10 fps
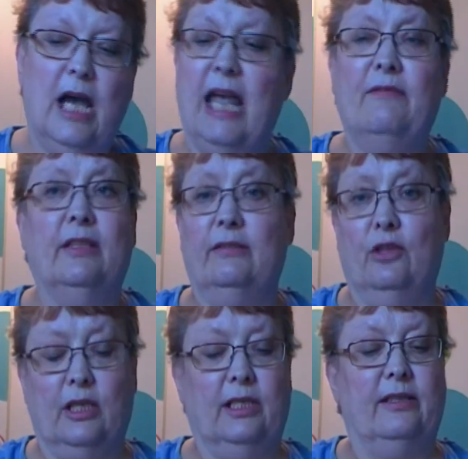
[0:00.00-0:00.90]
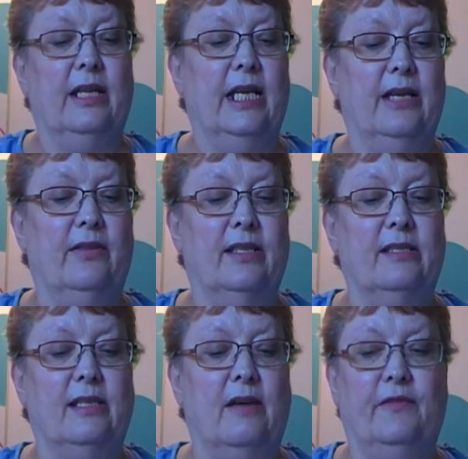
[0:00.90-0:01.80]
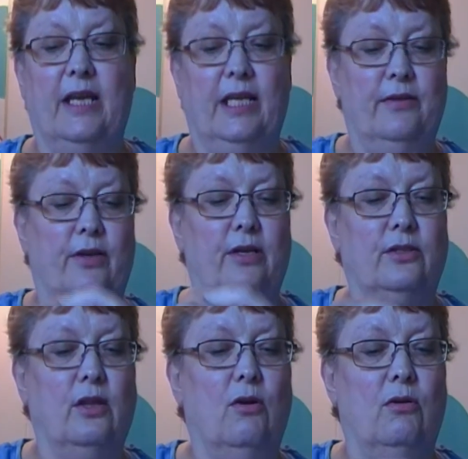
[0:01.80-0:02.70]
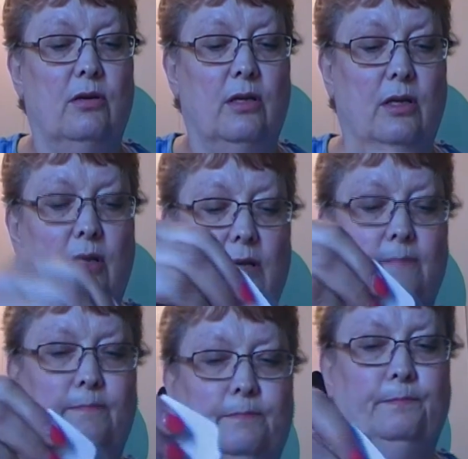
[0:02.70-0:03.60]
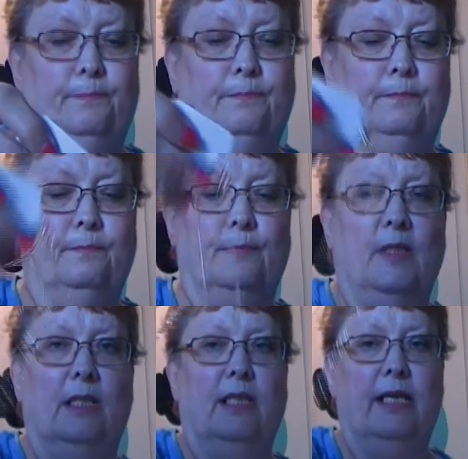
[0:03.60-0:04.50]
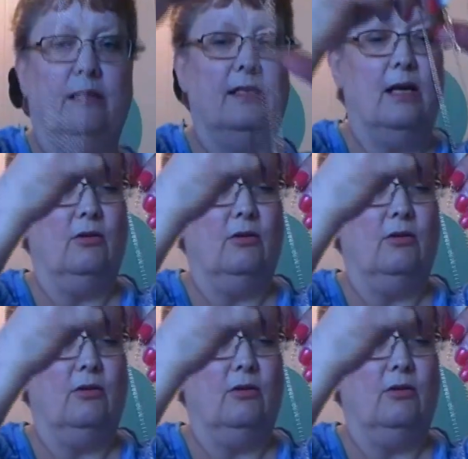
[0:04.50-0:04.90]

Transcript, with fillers: I haven't looked at any of this stuff yet either, so check this